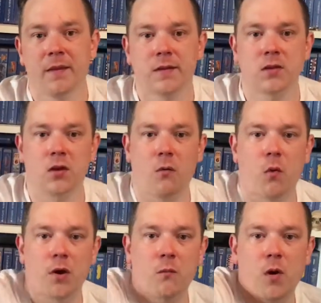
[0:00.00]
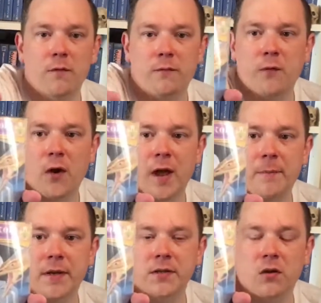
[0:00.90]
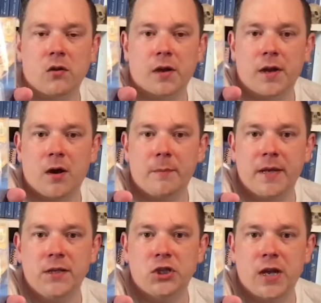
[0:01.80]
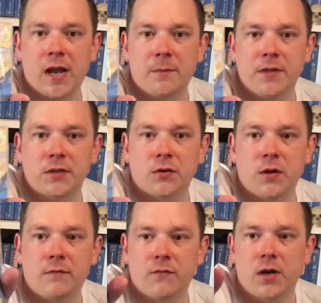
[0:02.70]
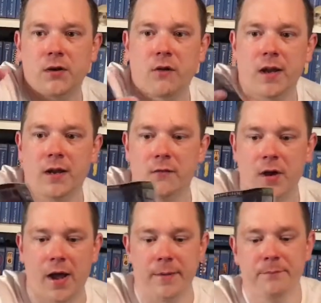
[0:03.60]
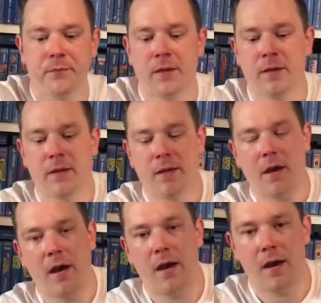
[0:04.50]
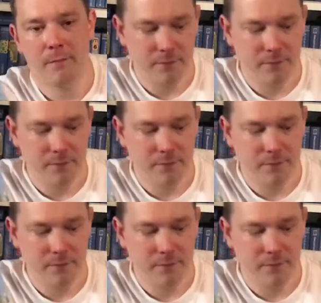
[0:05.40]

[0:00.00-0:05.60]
It's like a one-on-one fighter, but it's got like an RPG element to it. Really great little game. And